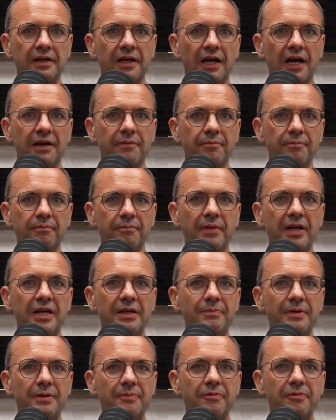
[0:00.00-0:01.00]
and many
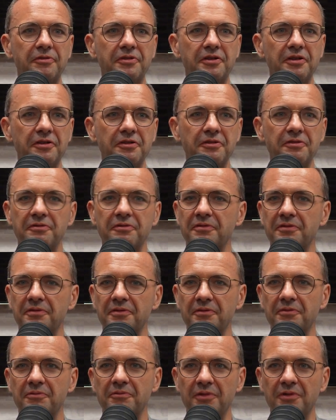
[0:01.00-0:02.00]
people do.
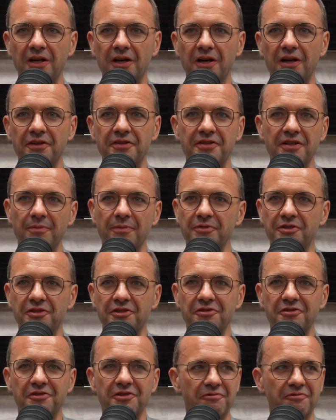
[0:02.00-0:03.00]
When I asked some
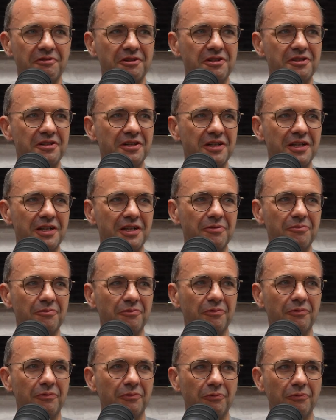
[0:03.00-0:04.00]
students recently,
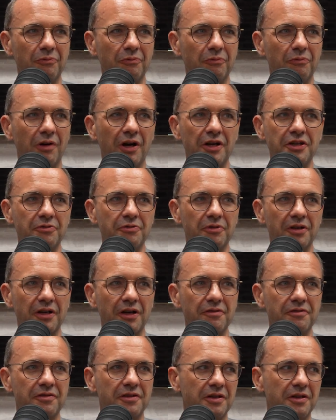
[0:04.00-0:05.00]
why do you want to
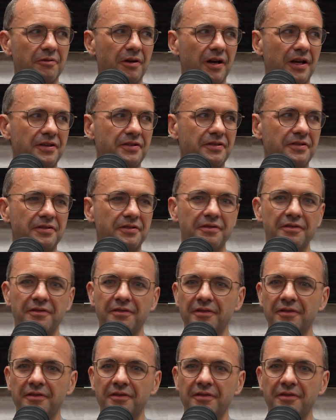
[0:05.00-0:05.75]
go to the US?